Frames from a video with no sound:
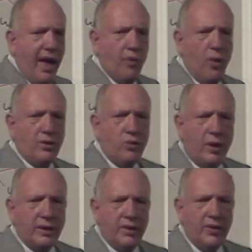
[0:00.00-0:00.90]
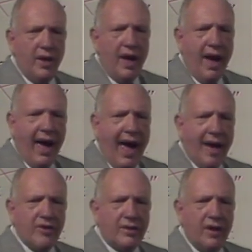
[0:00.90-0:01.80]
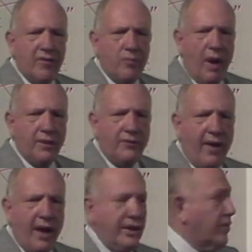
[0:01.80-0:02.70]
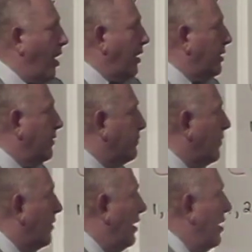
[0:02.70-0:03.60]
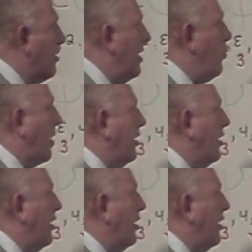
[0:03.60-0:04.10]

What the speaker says: and 1/20 are adjectives modifying a dollar. See, what